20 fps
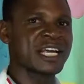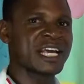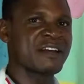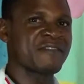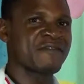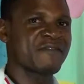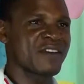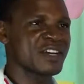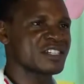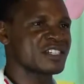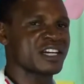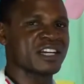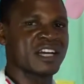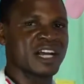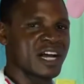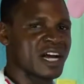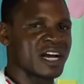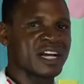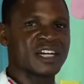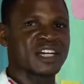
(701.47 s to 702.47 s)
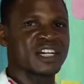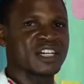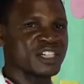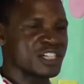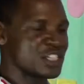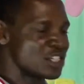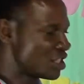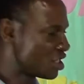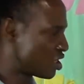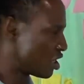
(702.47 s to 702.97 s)
a fractional
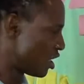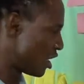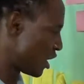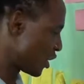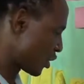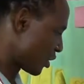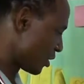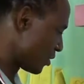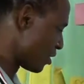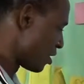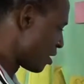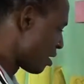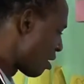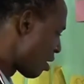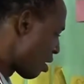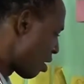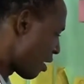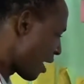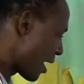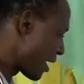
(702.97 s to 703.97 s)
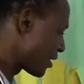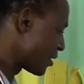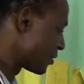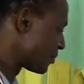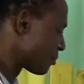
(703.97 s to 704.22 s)
distillation. All right,